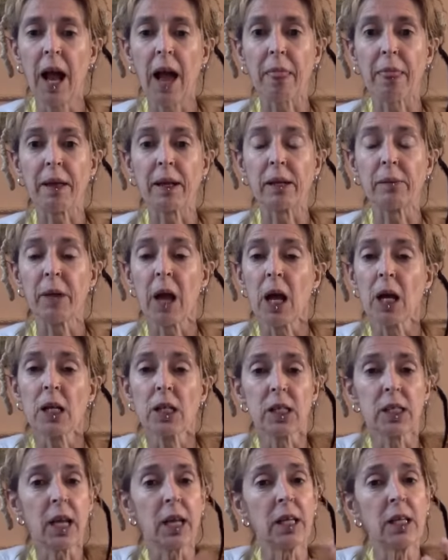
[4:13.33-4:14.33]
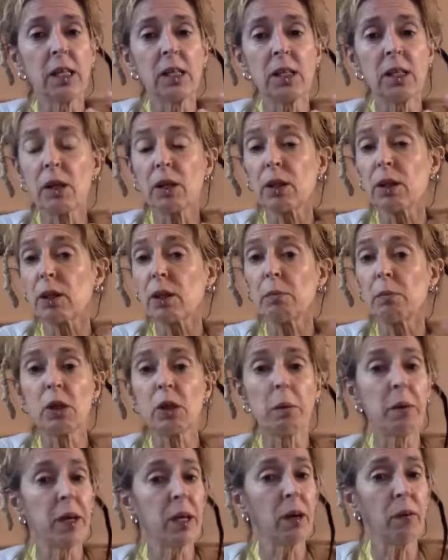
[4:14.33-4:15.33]
And then send them
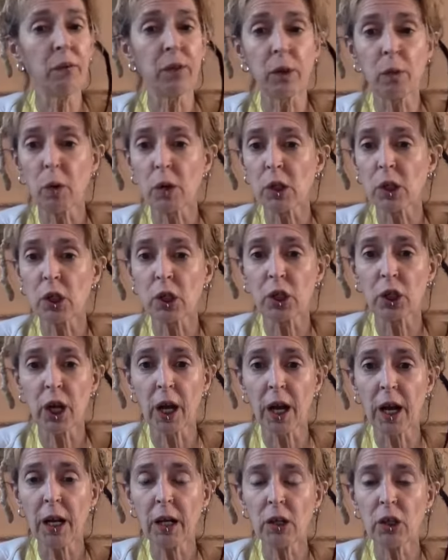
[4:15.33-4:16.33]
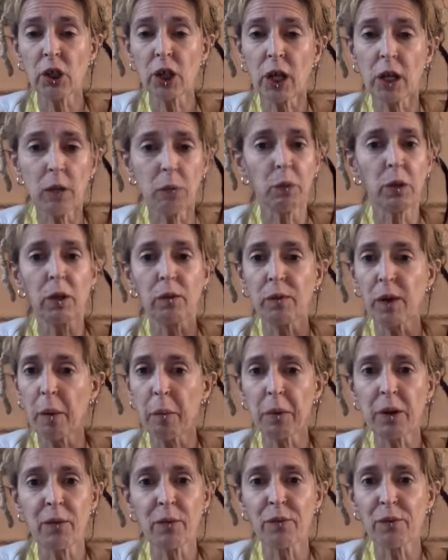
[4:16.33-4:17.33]
to me if you want to share. Share them with your
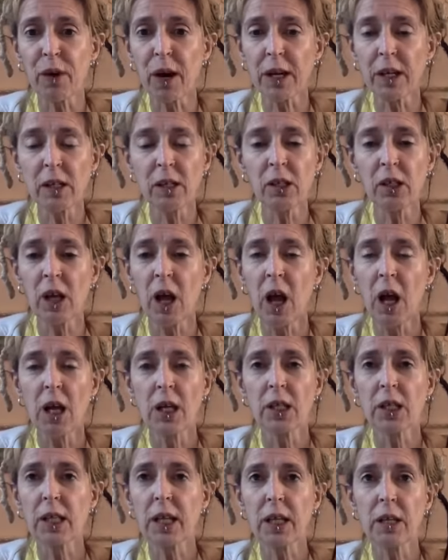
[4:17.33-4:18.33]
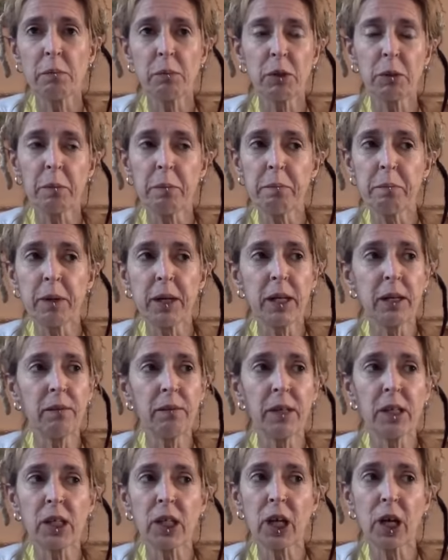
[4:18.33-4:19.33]
family and friends. Send them to me
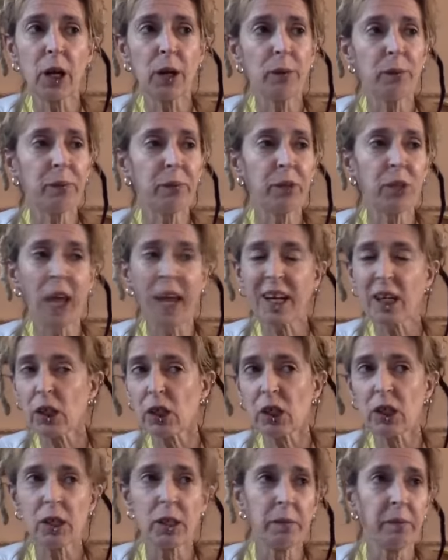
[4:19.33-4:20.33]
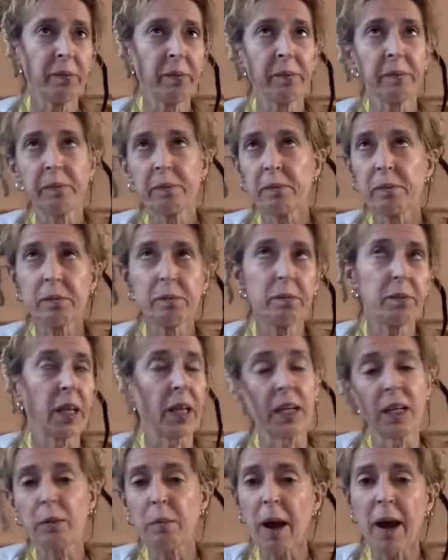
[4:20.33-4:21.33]
video, text,
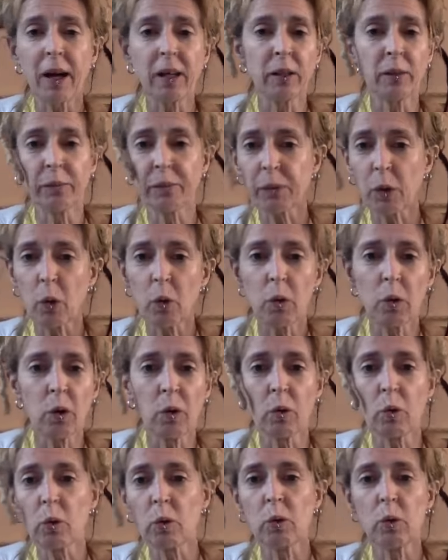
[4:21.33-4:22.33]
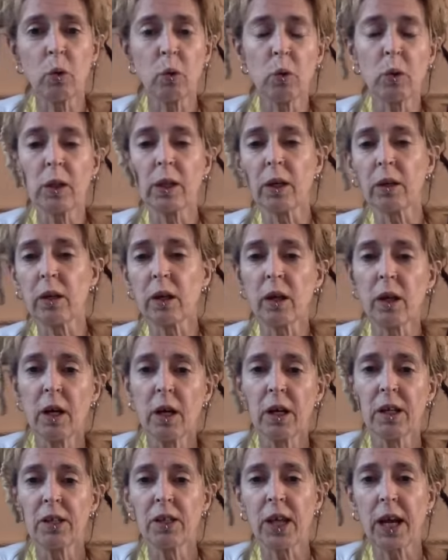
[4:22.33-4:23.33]
email, or all, all the other
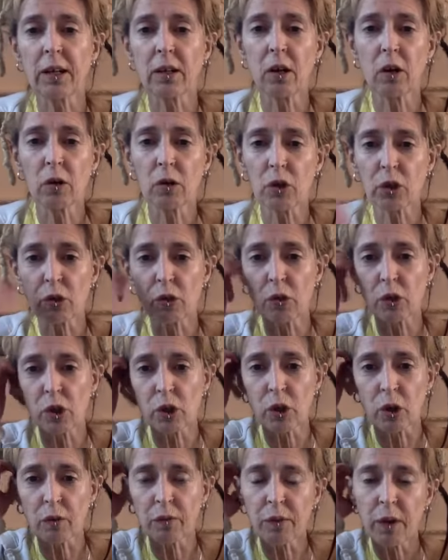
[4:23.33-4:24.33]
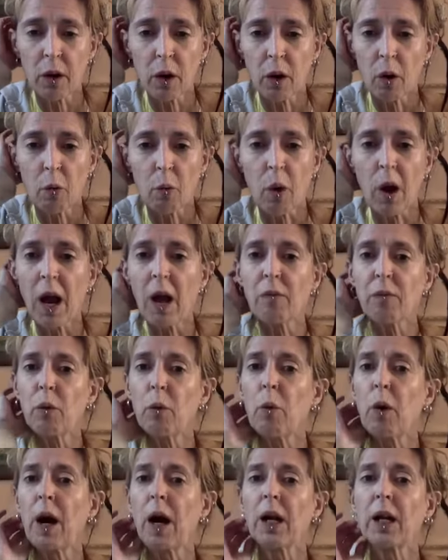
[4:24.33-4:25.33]
technological stuff, whatever
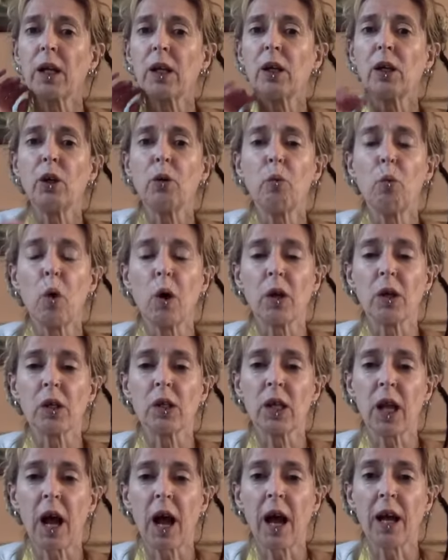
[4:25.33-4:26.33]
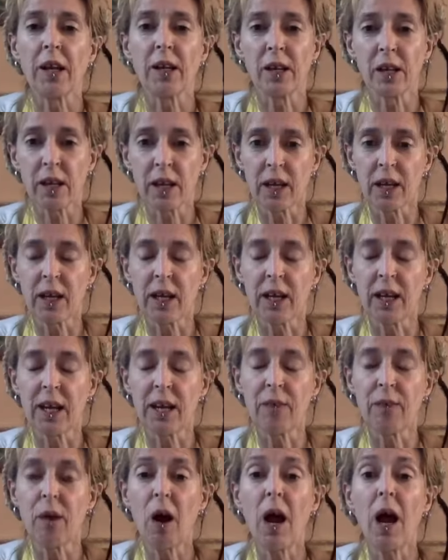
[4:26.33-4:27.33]
way you want. And
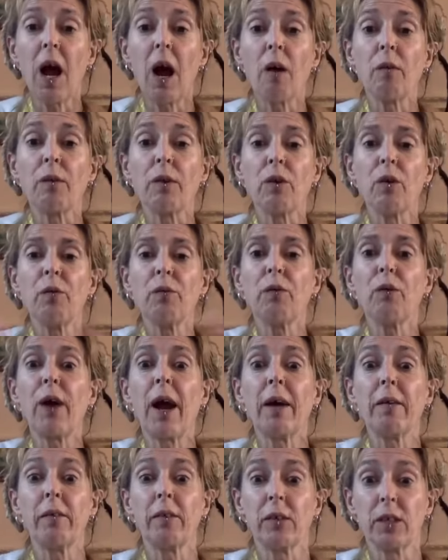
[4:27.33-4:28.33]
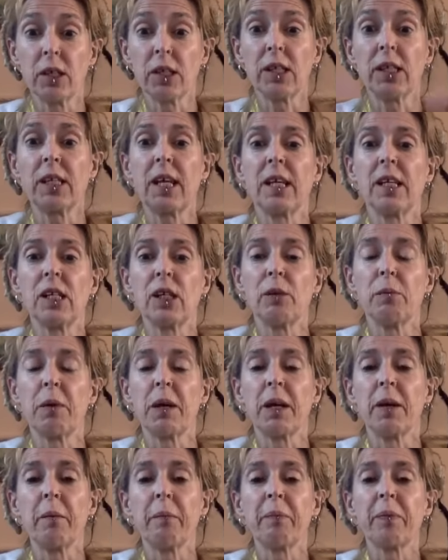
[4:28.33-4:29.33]
if I have enough characters sent to
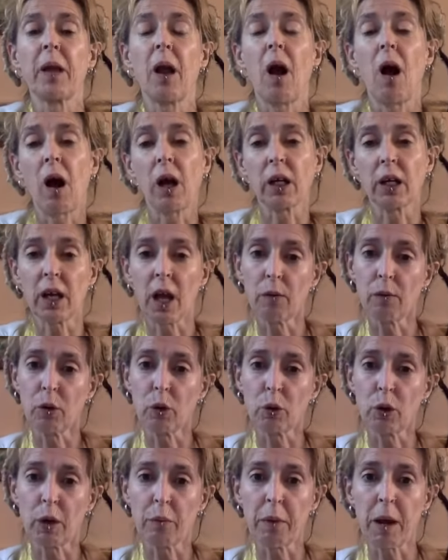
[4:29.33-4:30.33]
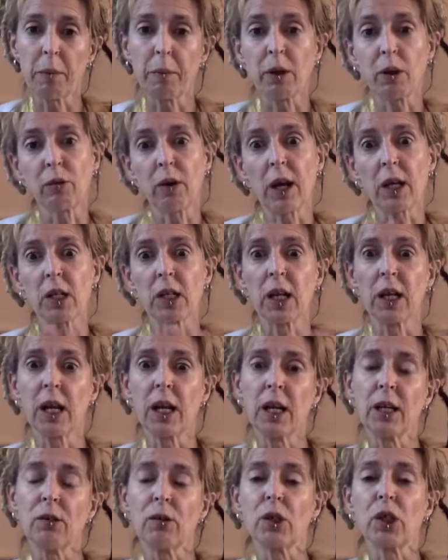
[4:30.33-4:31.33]
me, I can have a look at maybe creating a
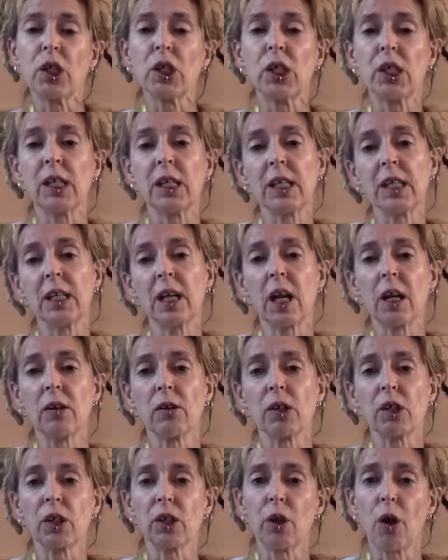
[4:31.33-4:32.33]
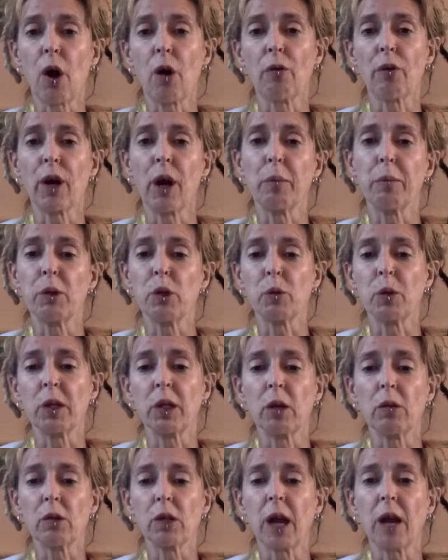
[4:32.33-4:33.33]
little scene, a little scenario
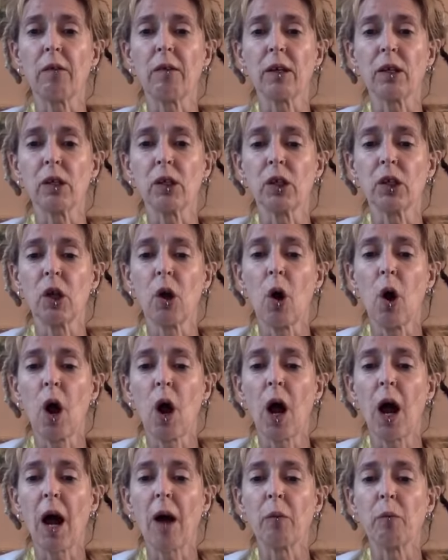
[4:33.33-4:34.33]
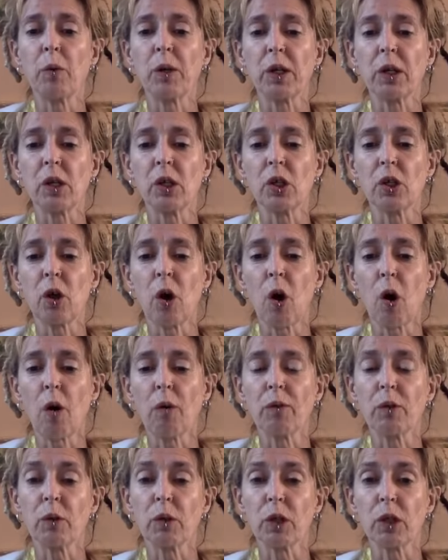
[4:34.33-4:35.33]
between those characters and we can start
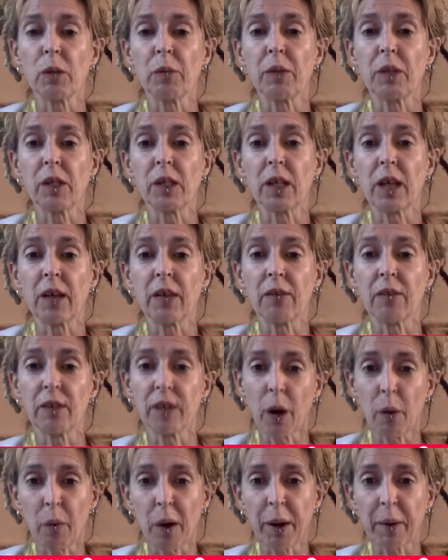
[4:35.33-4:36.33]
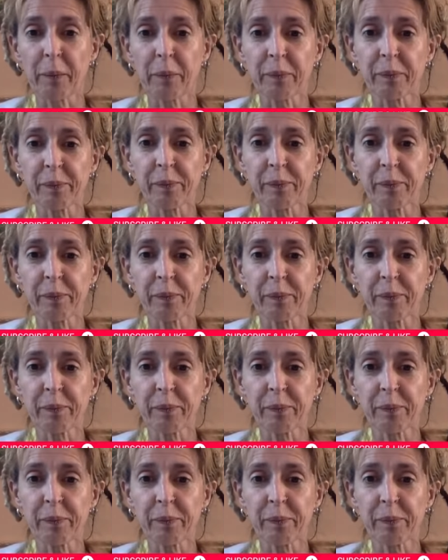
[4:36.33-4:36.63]
off doing something together in that way.